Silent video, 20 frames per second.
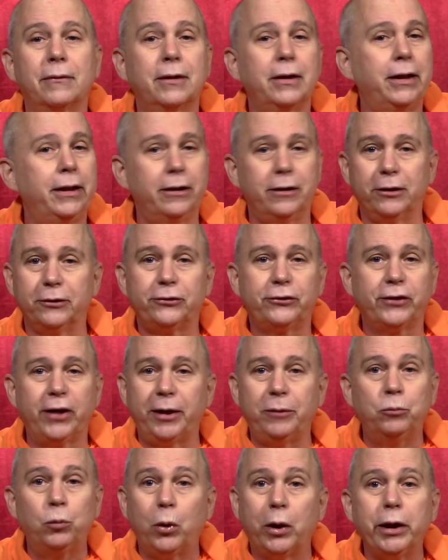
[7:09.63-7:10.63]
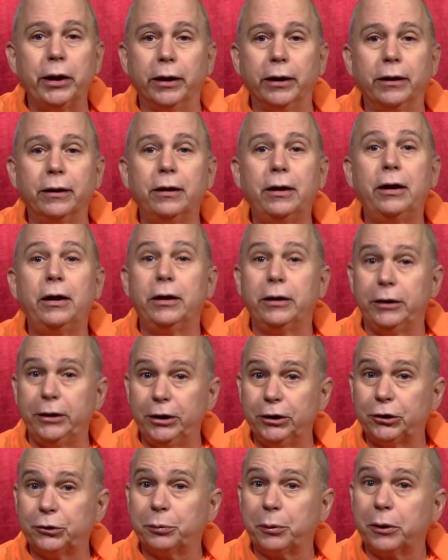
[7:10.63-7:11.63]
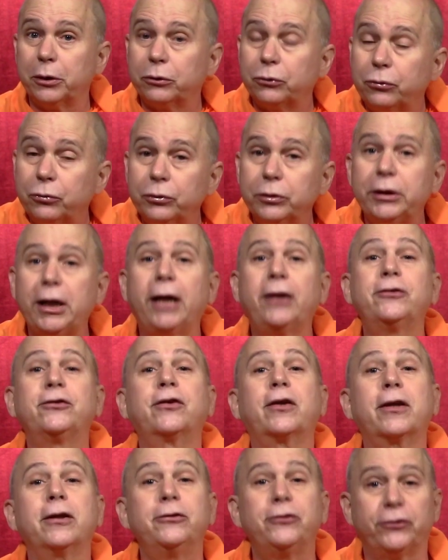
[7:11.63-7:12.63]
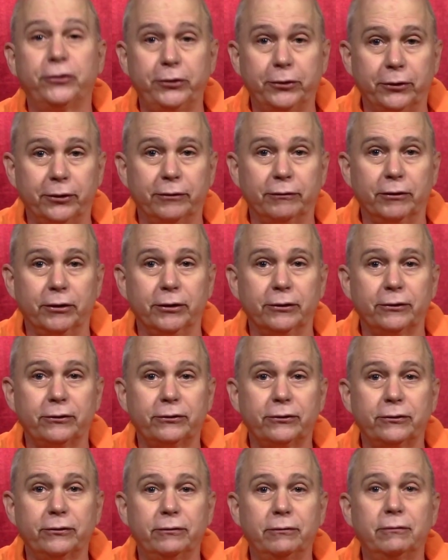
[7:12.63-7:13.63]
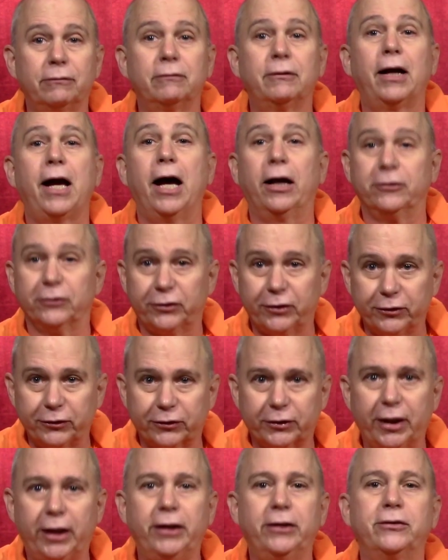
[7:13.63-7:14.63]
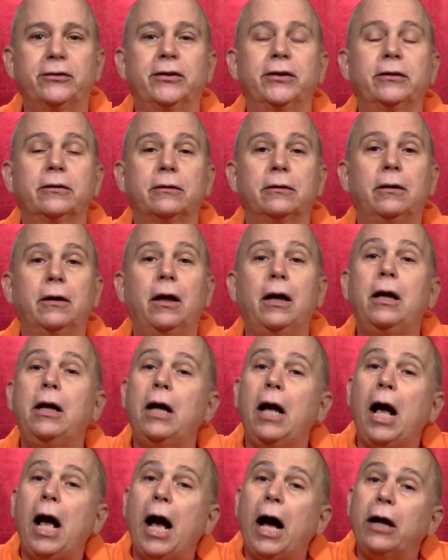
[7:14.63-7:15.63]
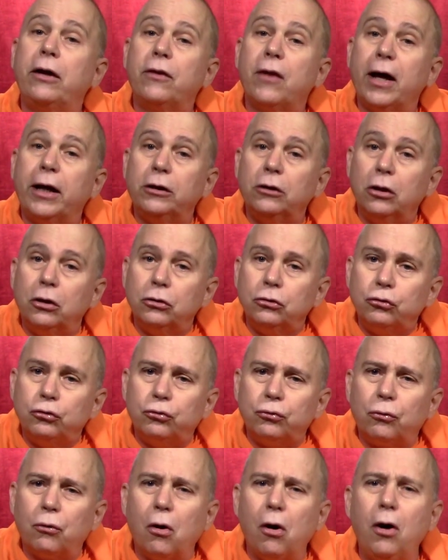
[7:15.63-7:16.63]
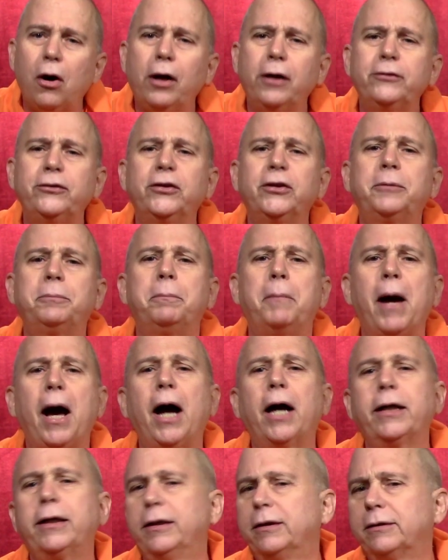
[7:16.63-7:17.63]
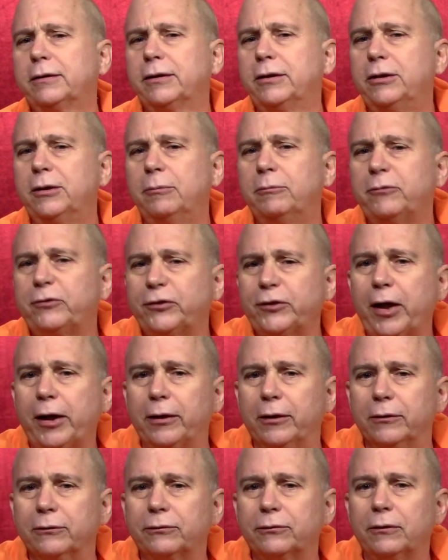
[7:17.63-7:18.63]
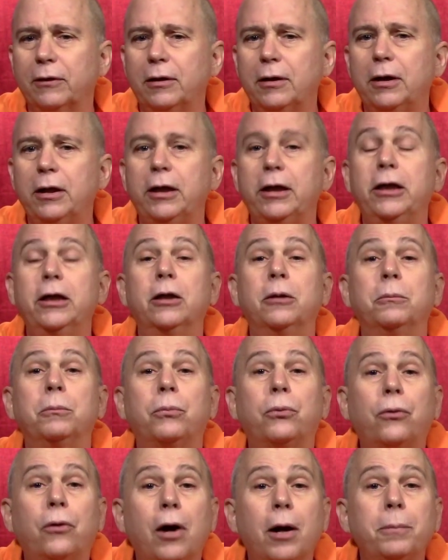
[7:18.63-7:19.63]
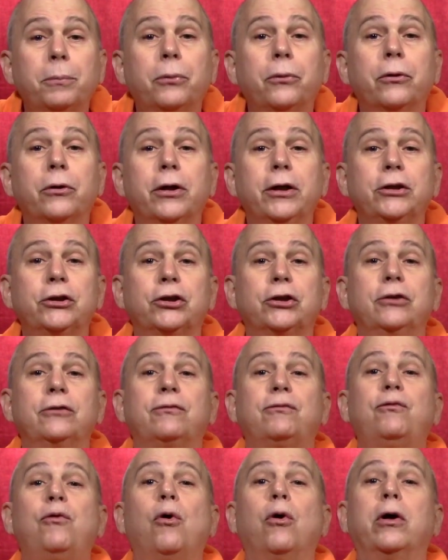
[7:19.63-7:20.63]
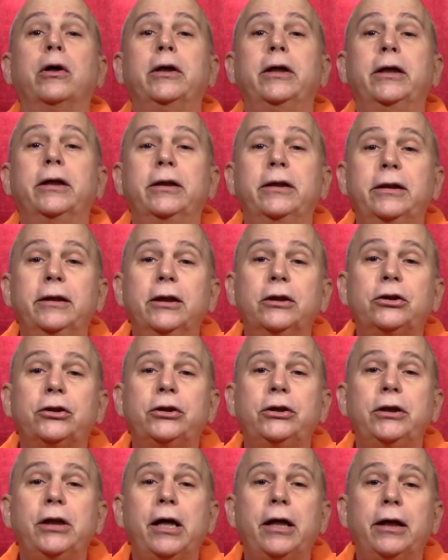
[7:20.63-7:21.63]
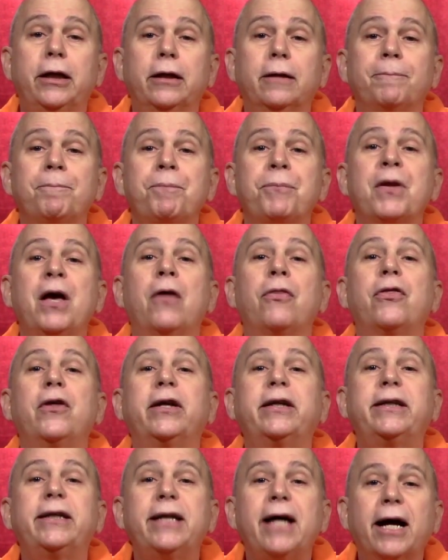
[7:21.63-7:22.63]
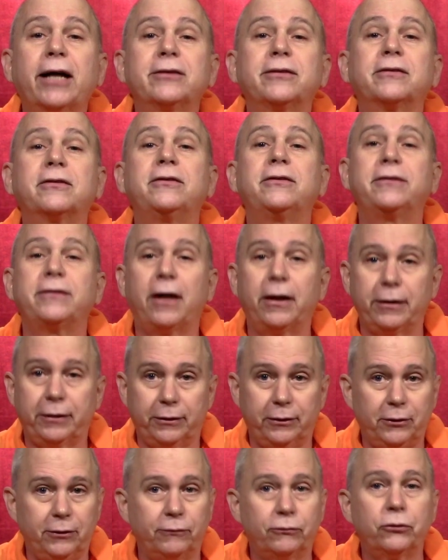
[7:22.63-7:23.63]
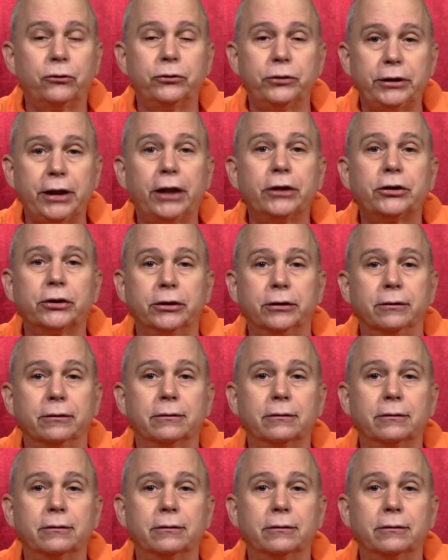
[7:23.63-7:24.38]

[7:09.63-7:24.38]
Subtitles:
In the same way, Ishvara creates this universe and sustains it, and then draws it back into himself in preparation for initiating the next cycle of creation.